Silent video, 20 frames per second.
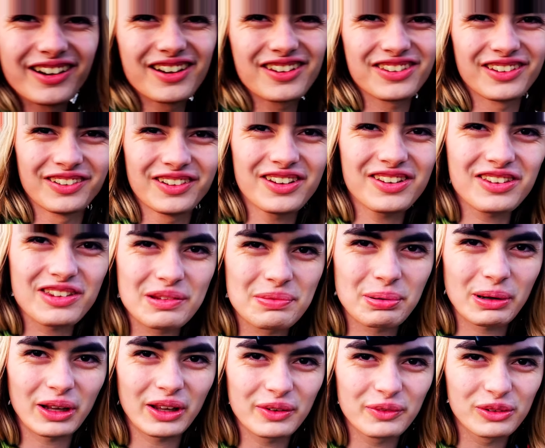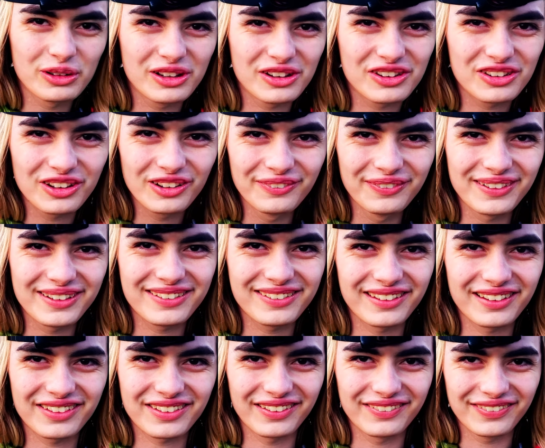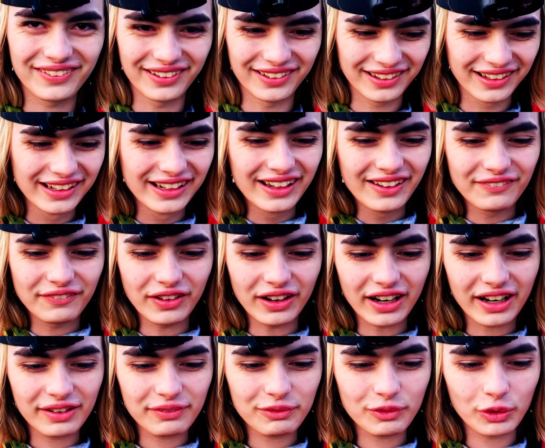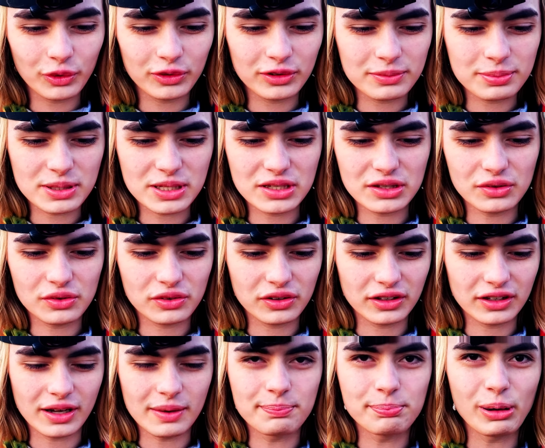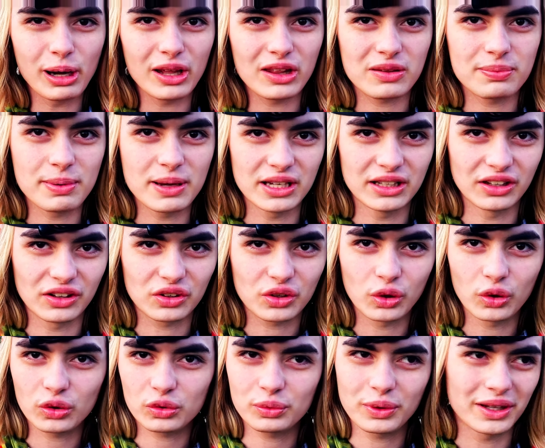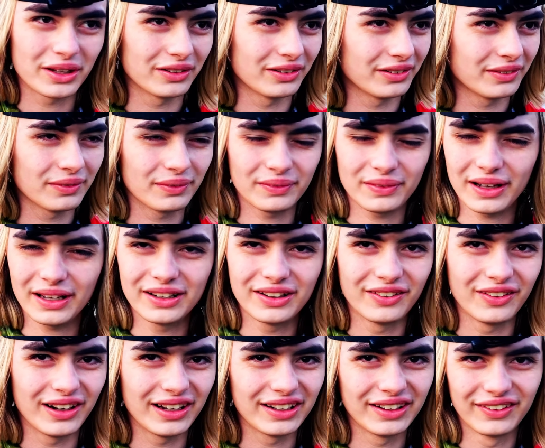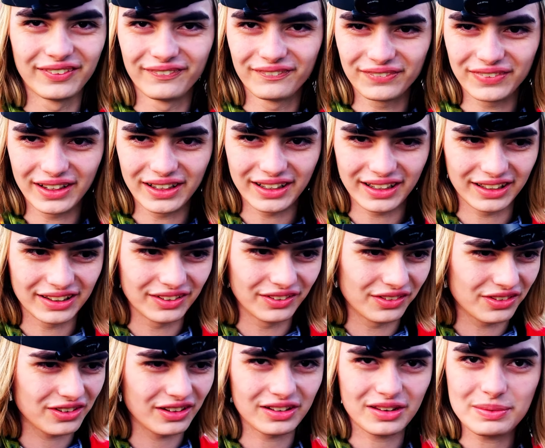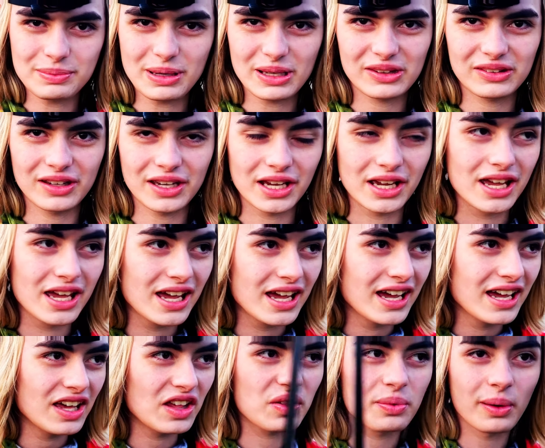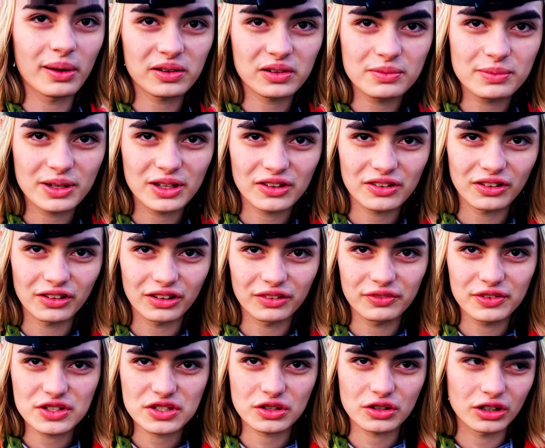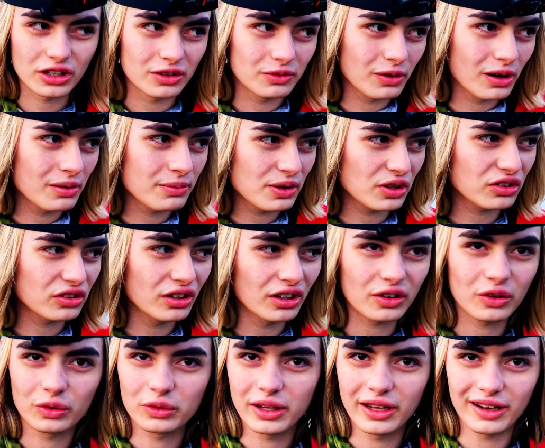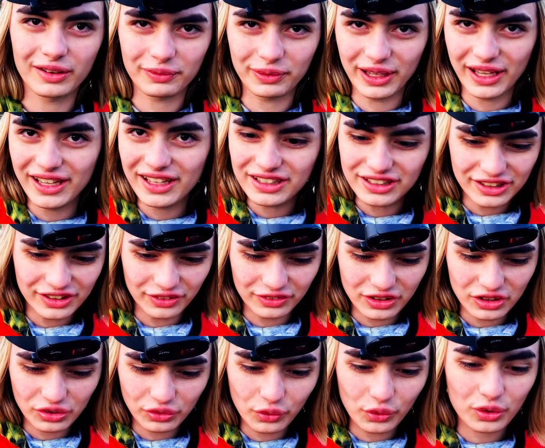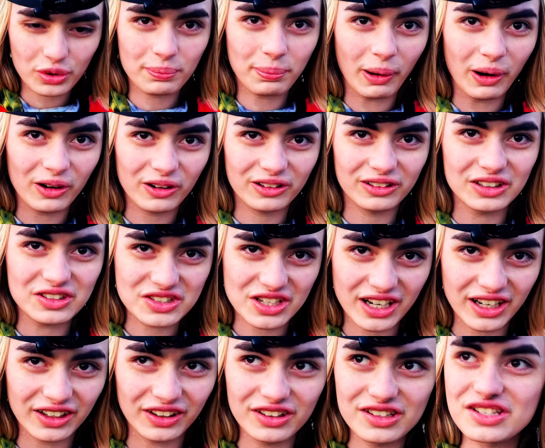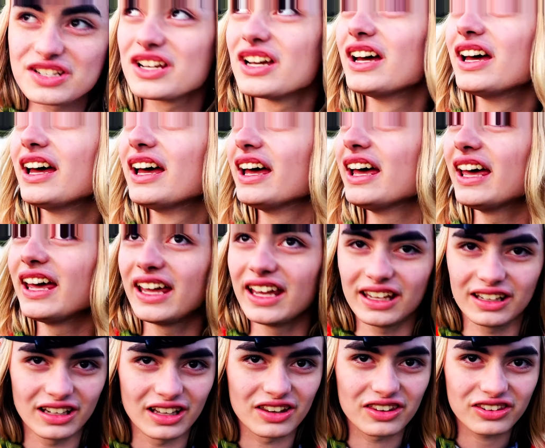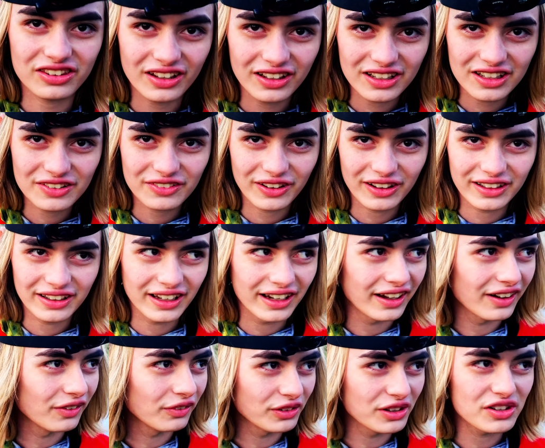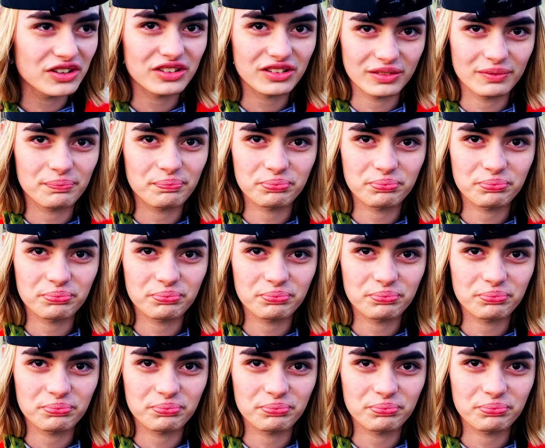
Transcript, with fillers: guys, now this is probably one of the stupidest things I've done, but I'm going to be using a buzz bait in this cold weather. I know, I know, not, I know it's not the best thing, especially because all the fish are gonna wanna be snuggled down, but hey, you know, this lure's part of the challenge, and it's sunny right now, at least